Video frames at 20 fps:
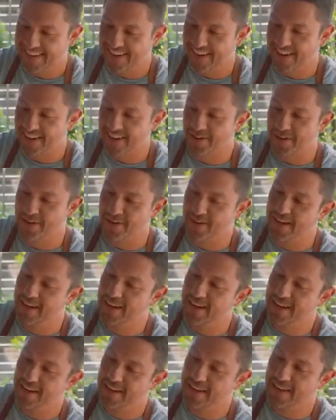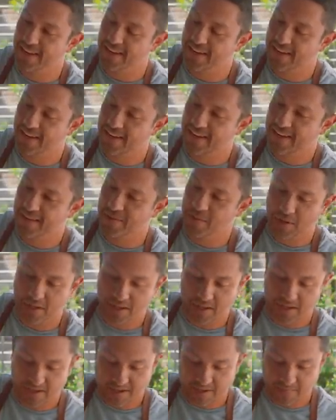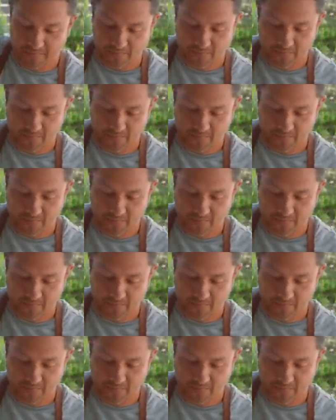All right, we ready? Pinky up.